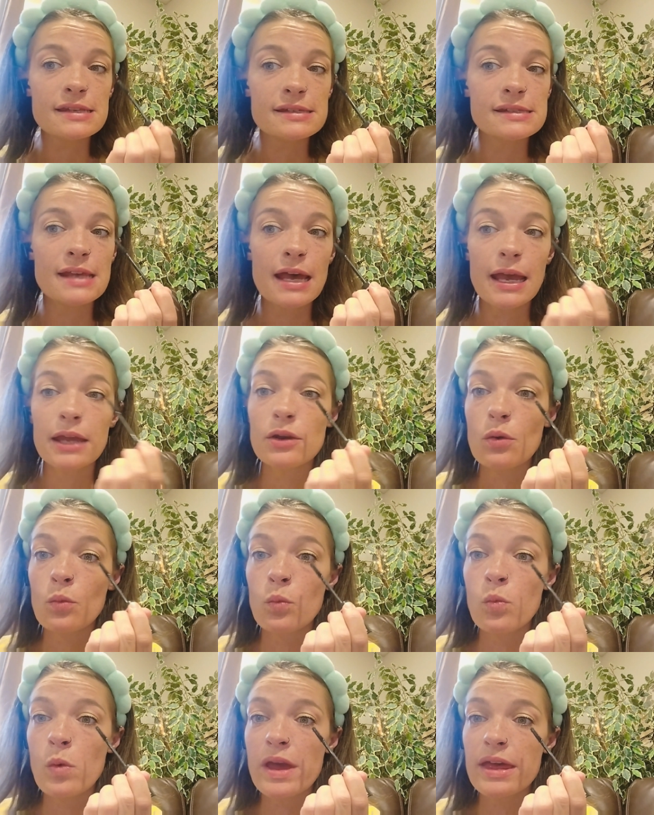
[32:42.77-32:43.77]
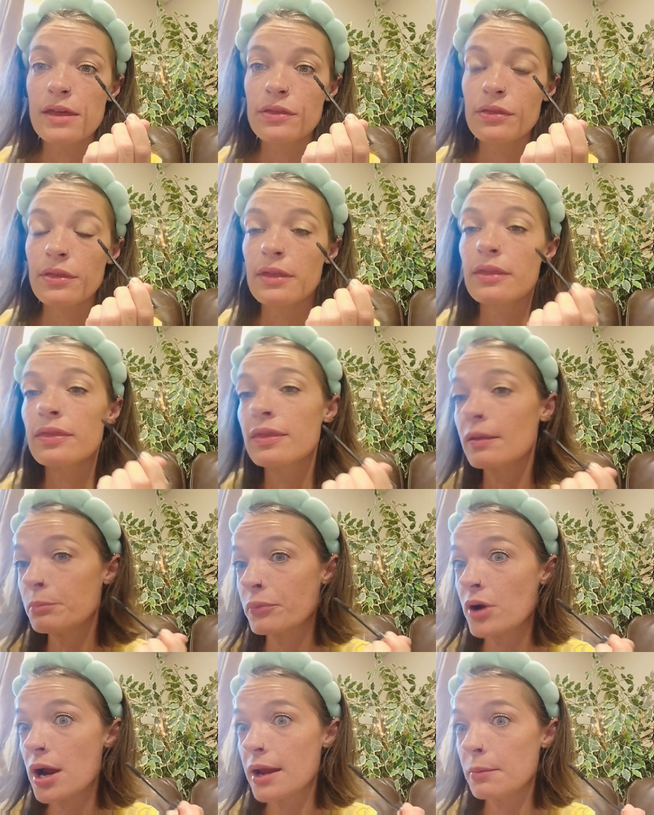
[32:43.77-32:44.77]
is the side with
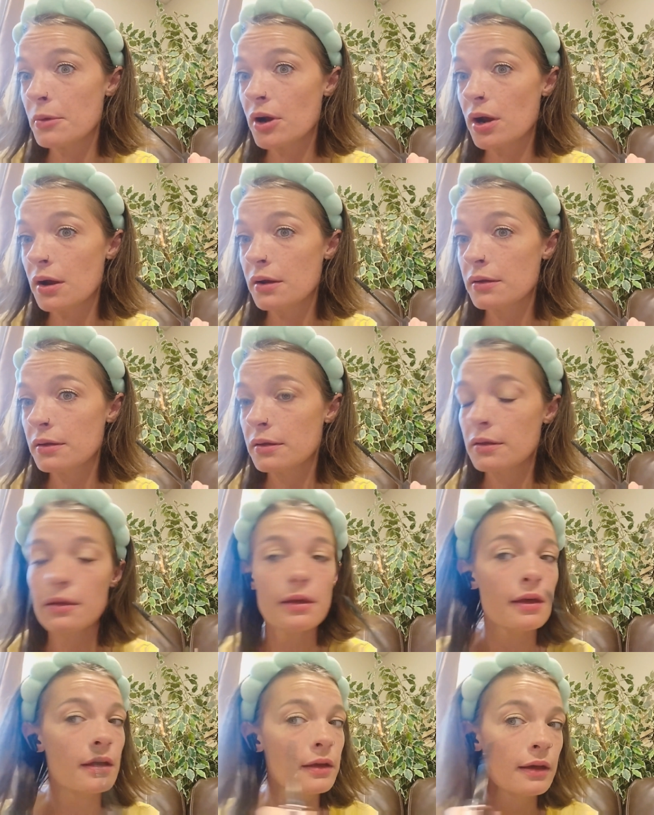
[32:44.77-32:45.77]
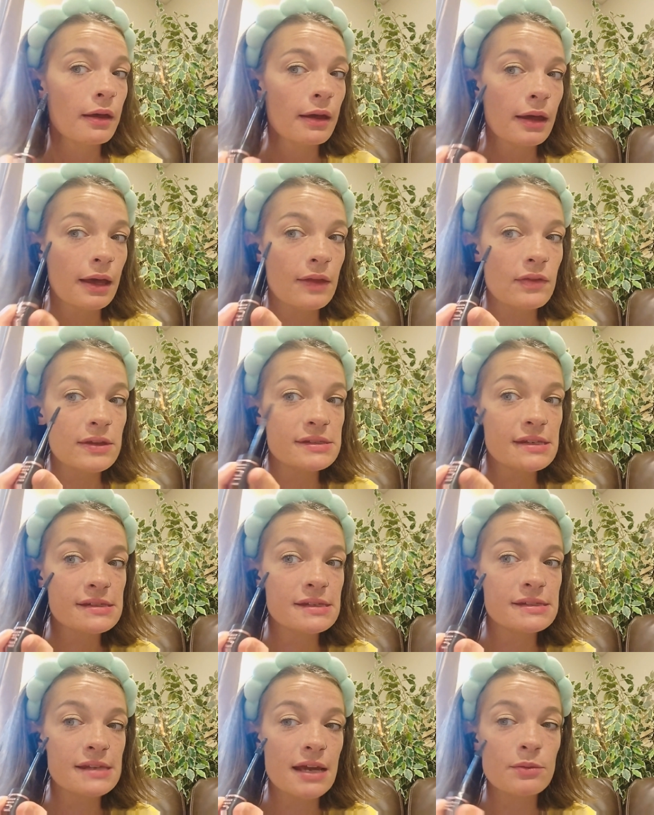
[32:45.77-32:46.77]
the primer, and this
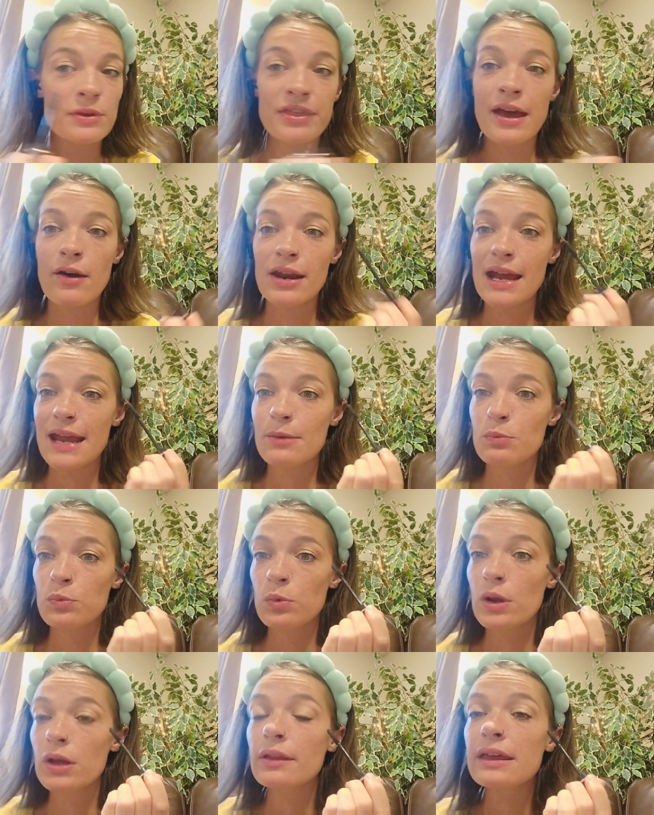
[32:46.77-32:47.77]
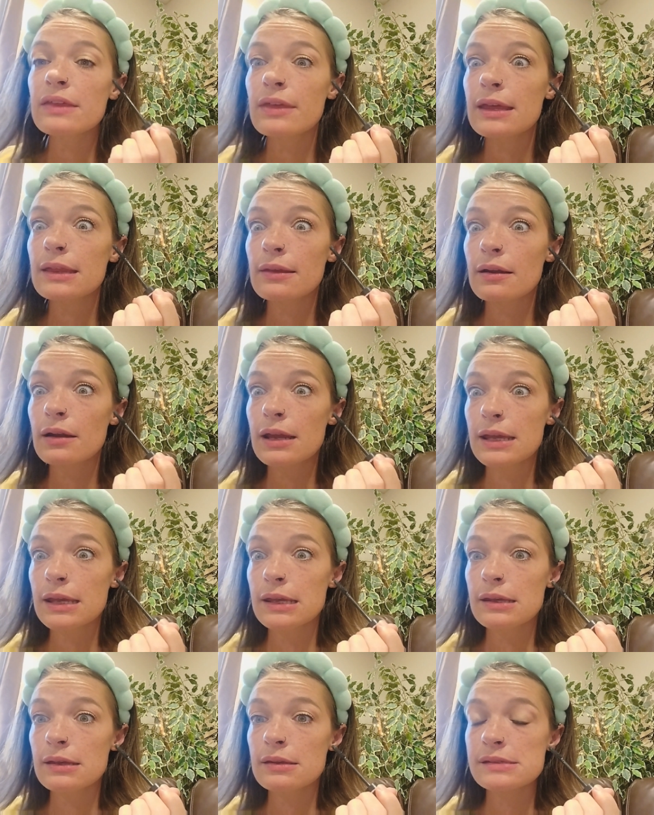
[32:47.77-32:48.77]
is the side without. I really think there
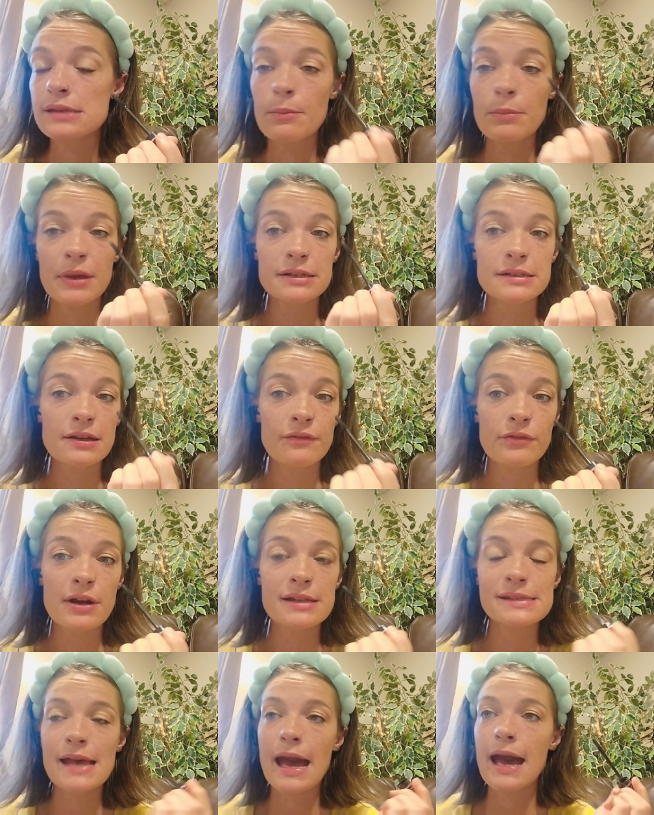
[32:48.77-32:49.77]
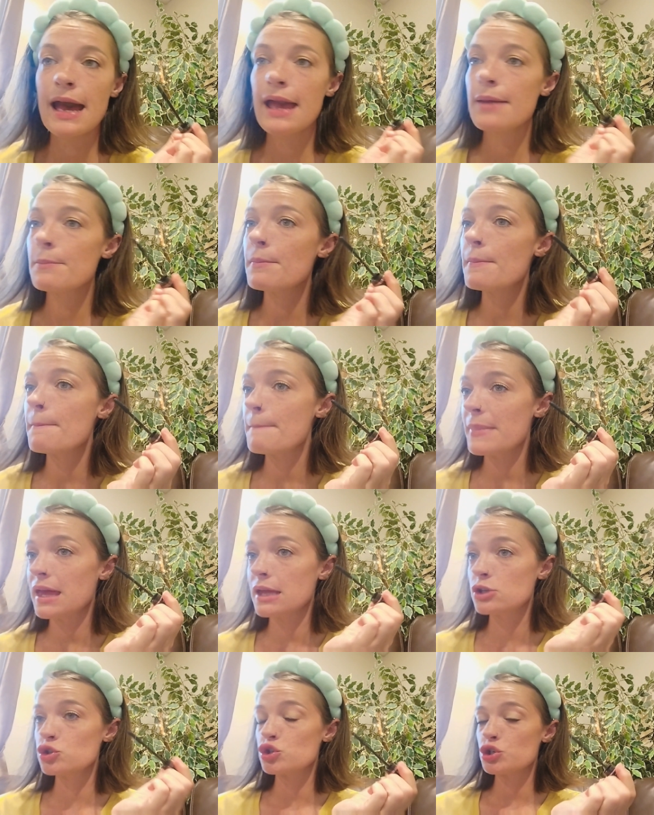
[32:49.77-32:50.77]
is a big difference. I'm
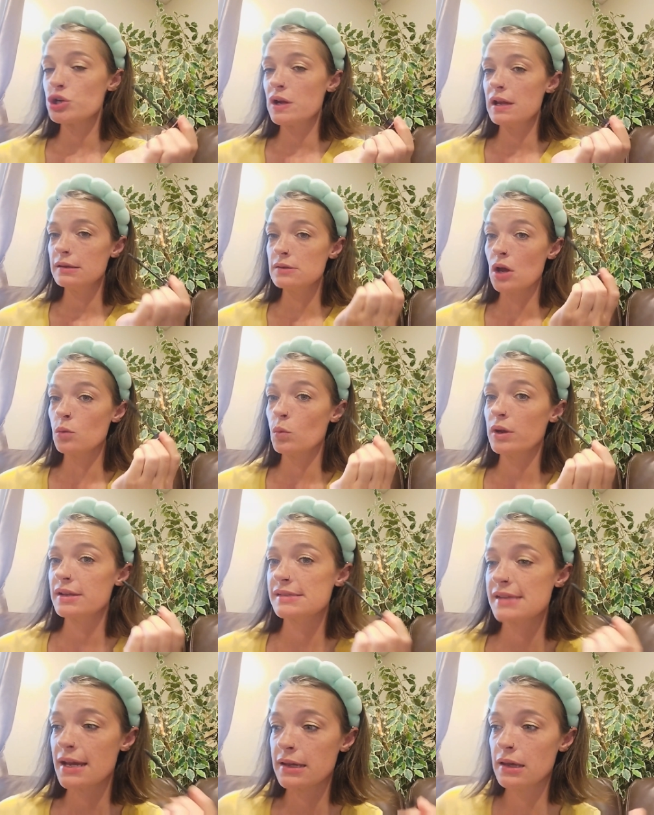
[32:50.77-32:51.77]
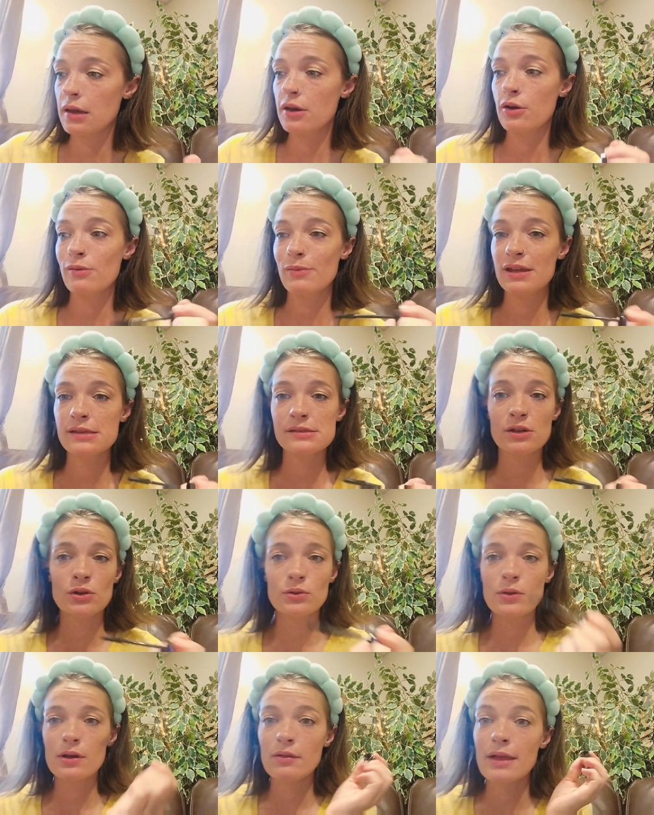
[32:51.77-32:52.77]
intrigued on what a second coat is
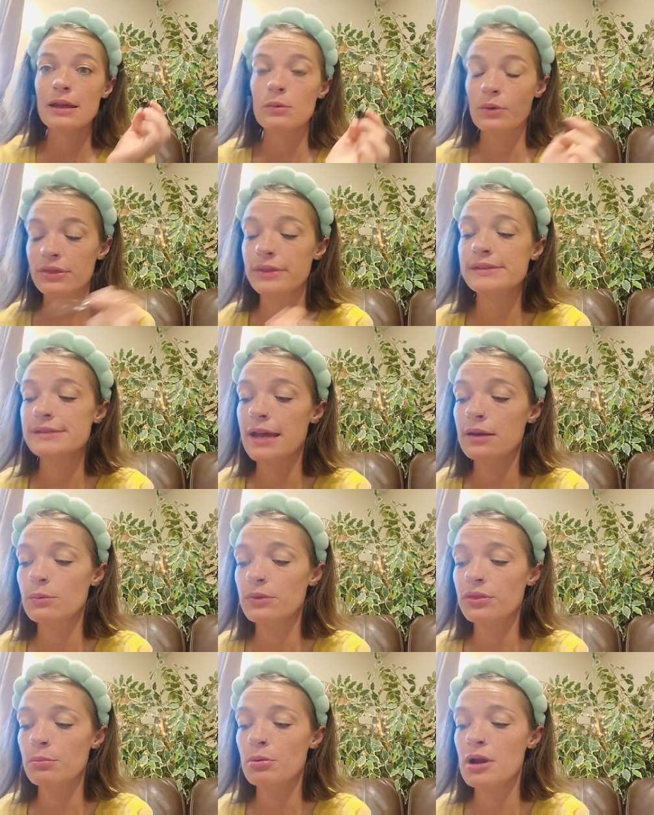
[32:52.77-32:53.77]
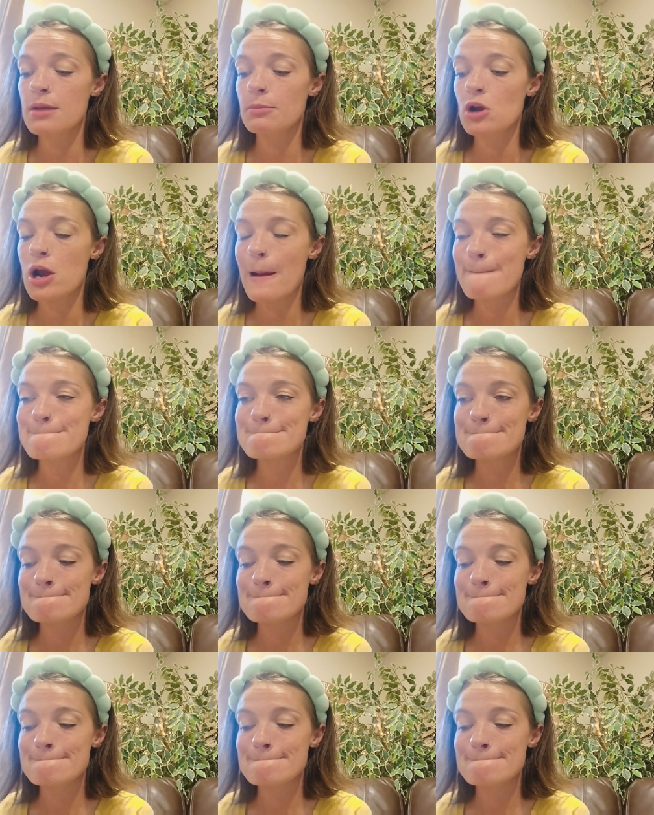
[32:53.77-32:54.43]
going to look like with the side with the primer.